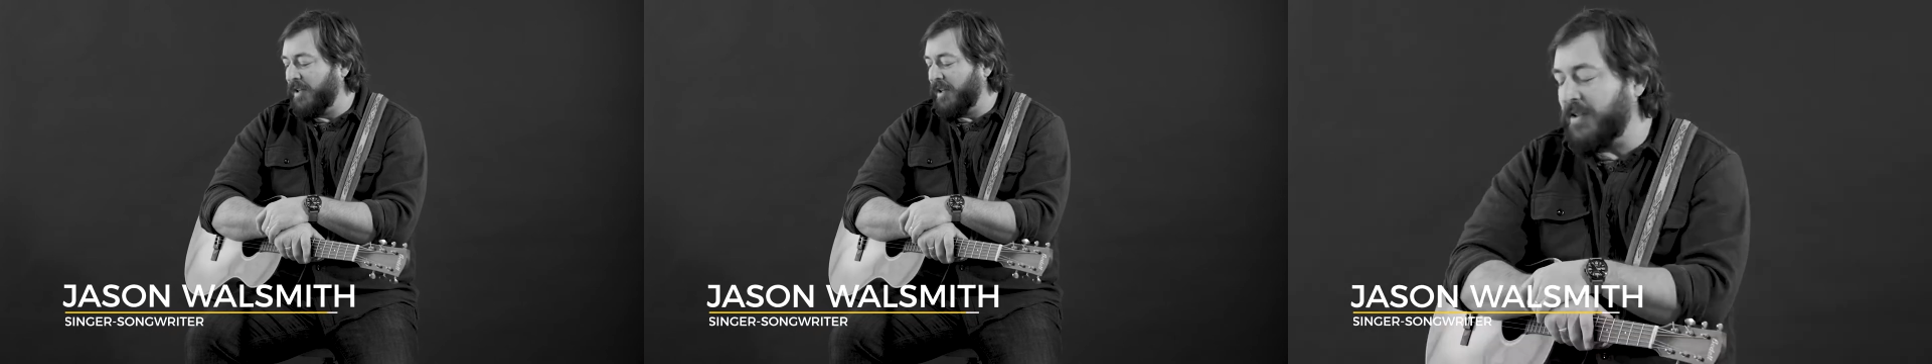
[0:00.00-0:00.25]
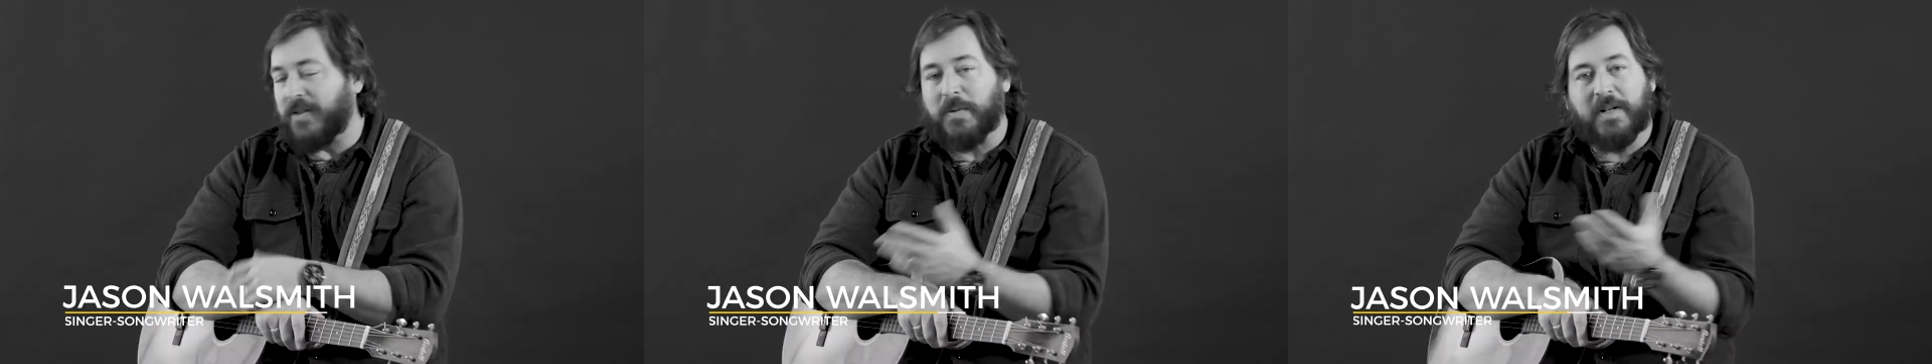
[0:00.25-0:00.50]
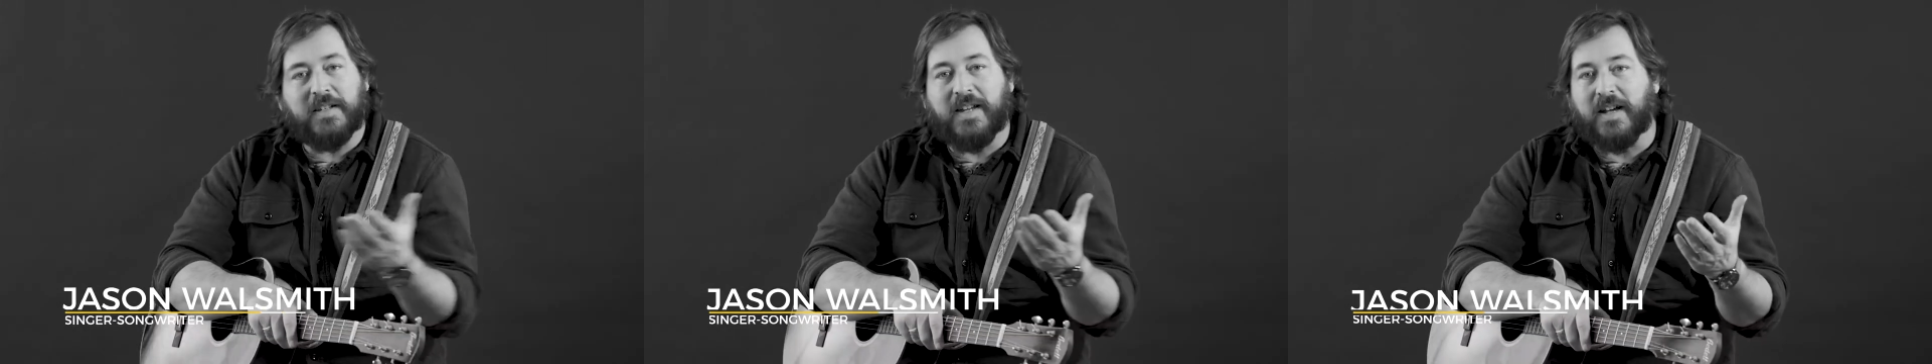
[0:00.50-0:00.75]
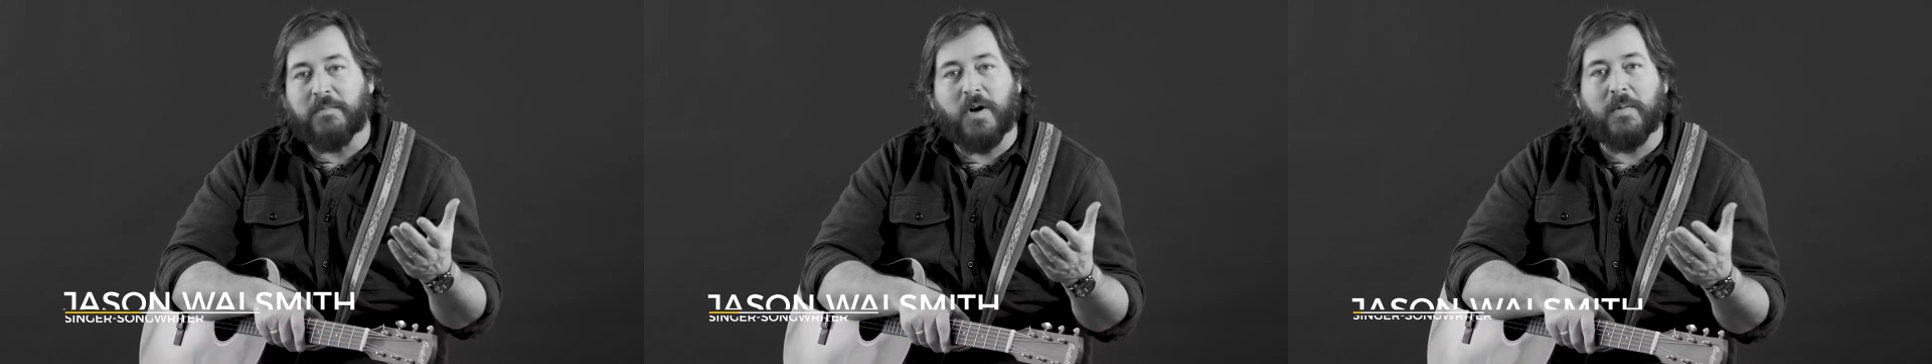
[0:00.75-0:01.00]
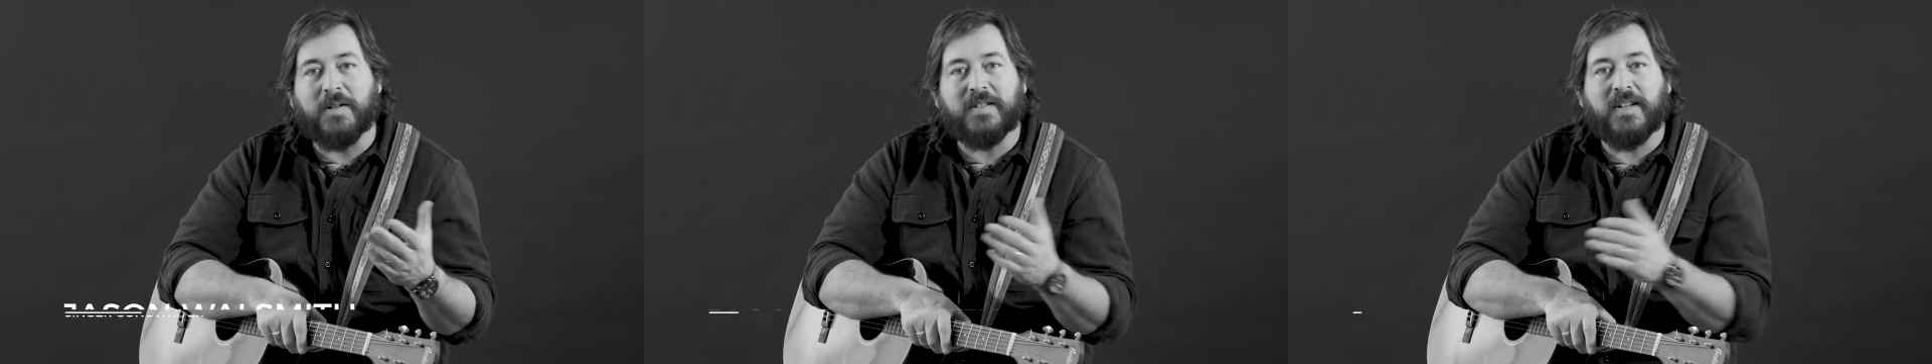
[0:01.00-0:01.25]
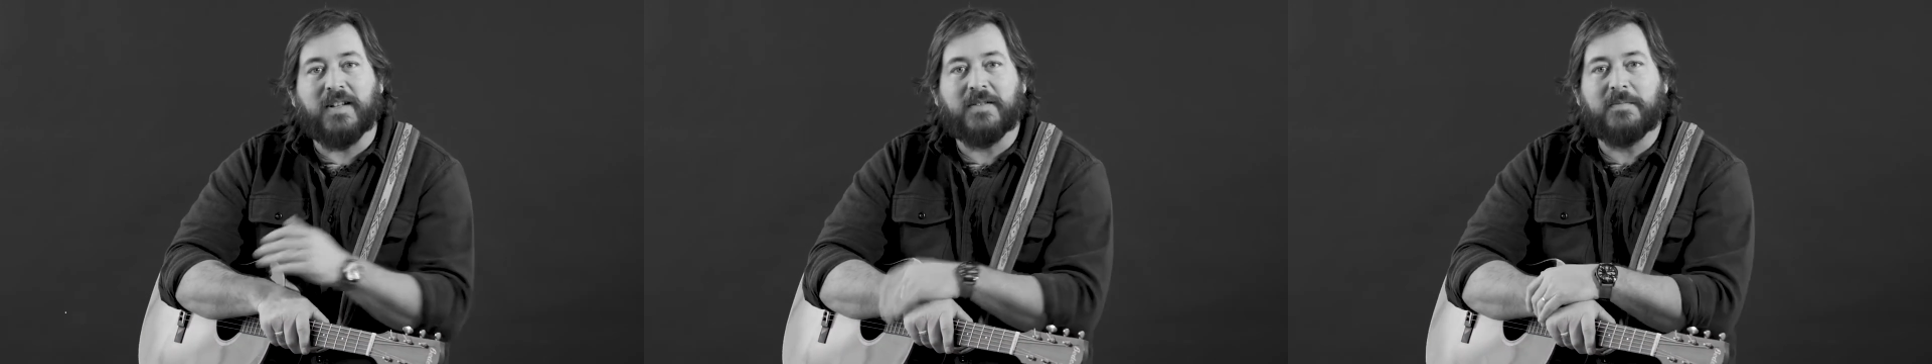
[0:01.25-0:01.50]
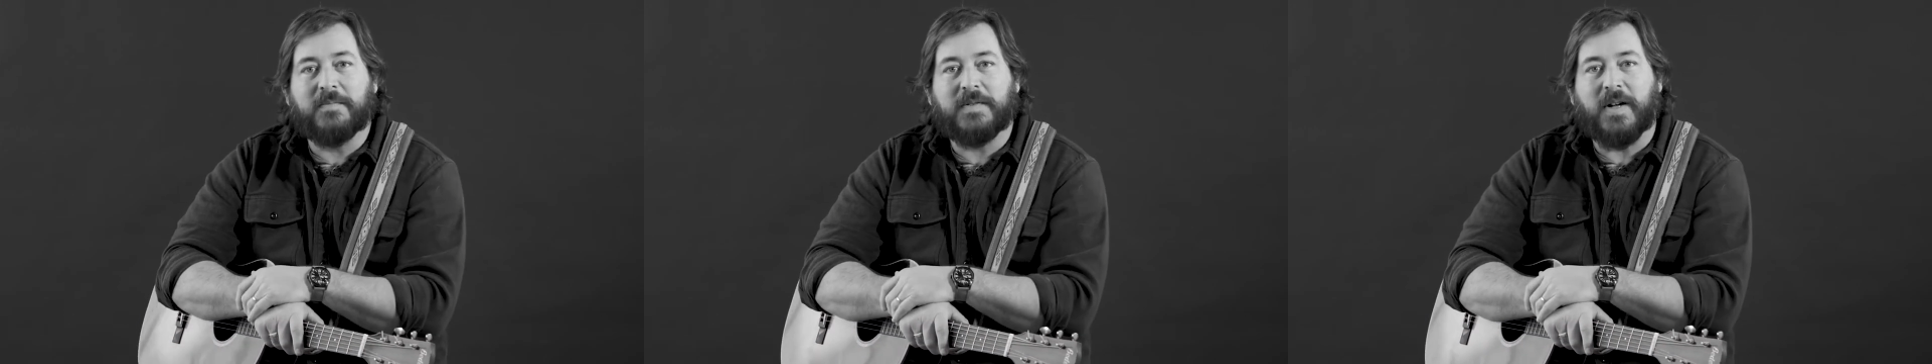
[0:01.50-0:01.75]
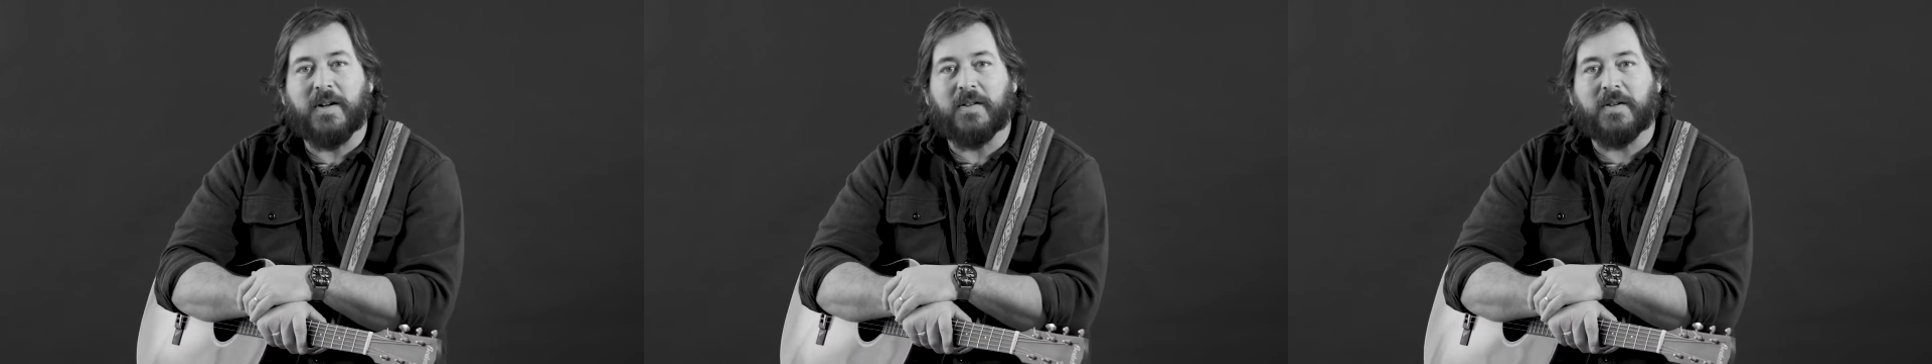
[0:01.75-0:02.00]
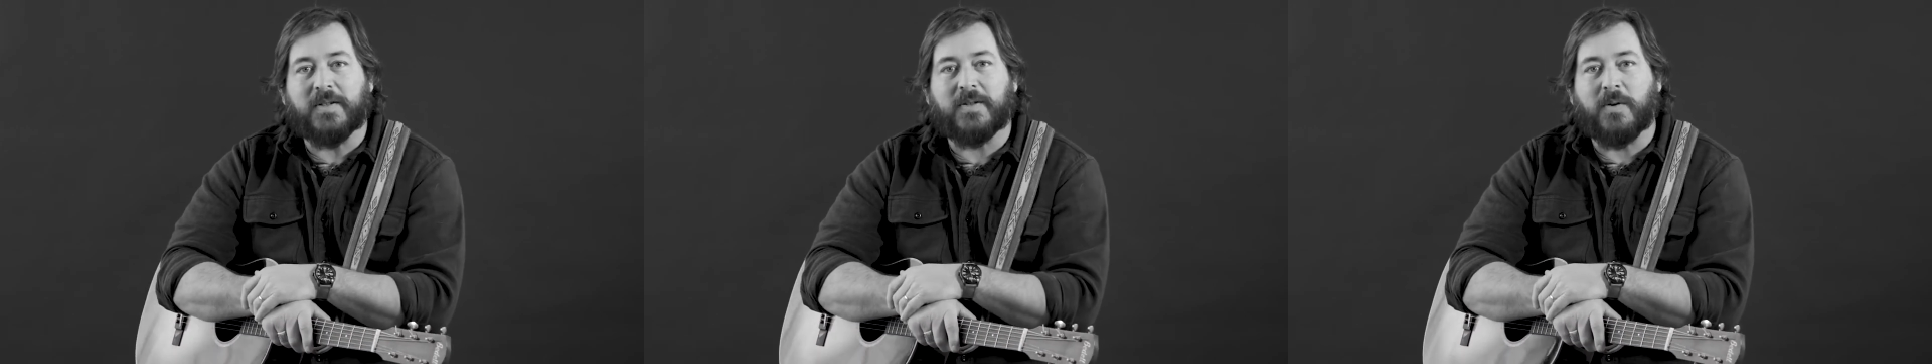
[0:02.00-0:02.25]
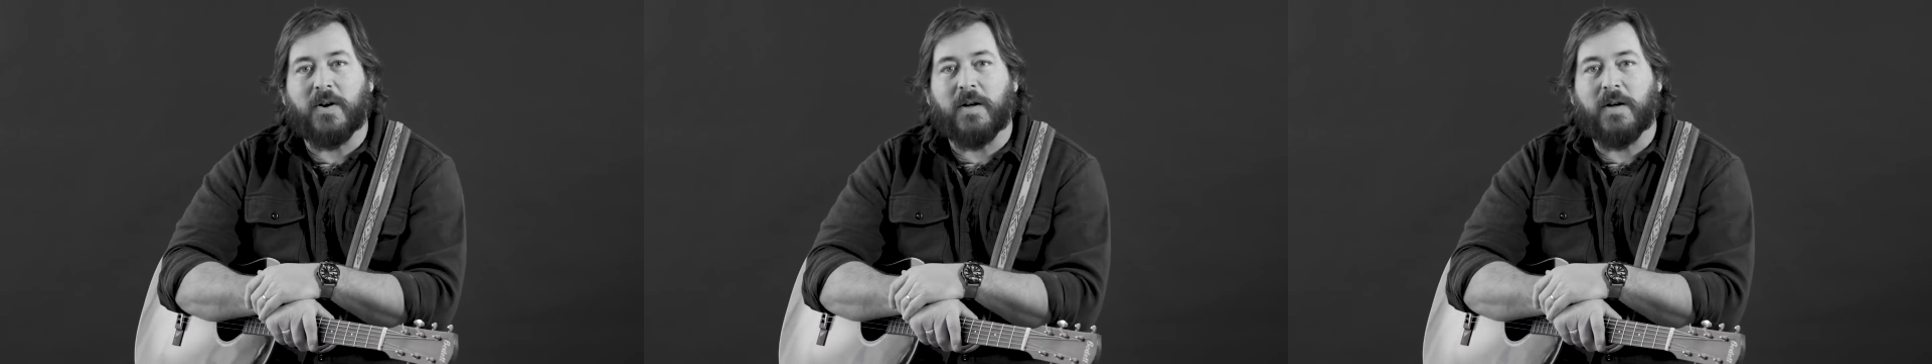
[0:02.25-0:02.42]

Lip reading: Just wanted to take a moment to tell you a little story